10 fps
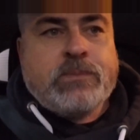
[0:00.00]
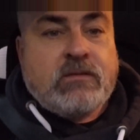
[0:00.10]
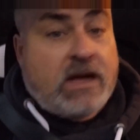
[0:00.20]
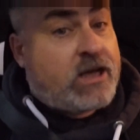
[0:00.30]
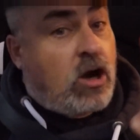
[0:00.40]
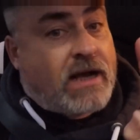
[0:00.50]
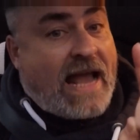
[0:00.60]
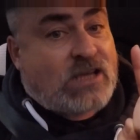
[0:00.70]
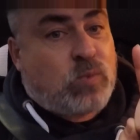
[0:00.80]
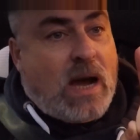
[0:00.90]
I only got to
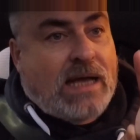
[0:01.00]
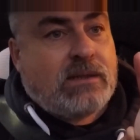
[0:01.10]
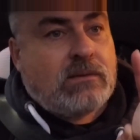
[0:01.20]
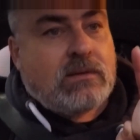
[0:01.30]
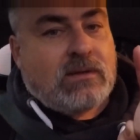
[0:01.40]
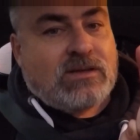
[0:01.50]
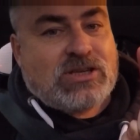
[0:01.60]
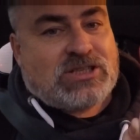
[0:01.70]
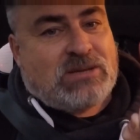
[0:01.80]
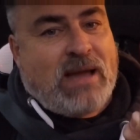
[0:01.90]
catch one
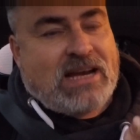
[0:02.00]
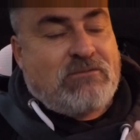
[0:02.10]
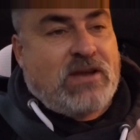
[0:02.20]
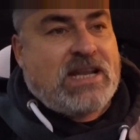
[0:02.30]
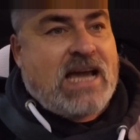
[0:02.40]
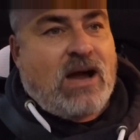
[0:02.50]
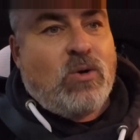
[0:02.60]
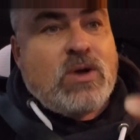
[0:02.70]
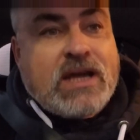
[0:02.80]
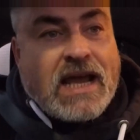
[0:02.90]
just to make the video,
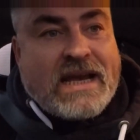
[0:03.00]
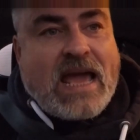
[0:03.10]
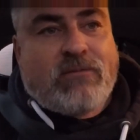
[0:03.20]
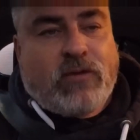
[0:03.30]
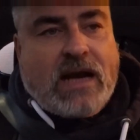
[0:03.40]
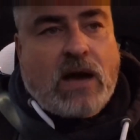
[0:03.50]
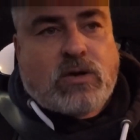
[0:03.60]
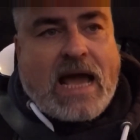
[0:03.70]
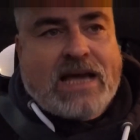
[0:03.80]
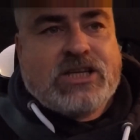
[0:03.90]
in every
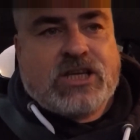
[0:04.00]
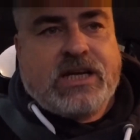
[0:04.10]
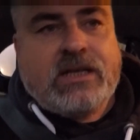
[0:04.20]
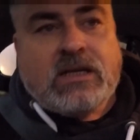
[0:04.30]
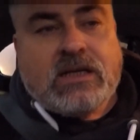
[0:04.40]
location